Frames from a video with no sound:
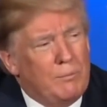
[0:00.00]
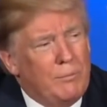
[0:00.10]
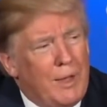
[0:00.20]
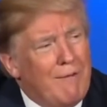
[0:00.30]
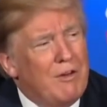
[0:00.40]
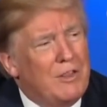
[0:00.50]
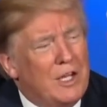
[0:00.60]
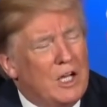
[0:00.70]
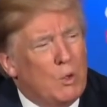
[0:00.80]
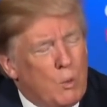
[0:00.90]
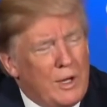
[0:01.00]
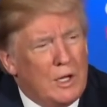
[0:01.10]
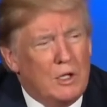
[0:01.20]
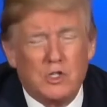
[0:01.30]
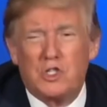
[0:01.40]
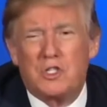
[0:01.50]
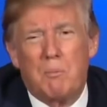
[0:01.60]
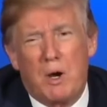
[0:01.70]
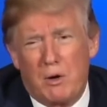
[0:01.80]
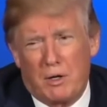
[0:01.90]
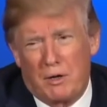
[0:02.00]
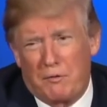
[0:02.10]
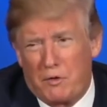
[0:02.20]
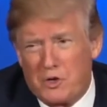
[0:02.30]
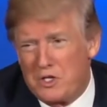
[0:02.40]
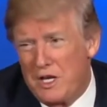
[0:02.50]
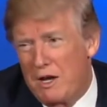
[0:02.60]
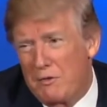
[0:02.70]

everything here. This is America first now,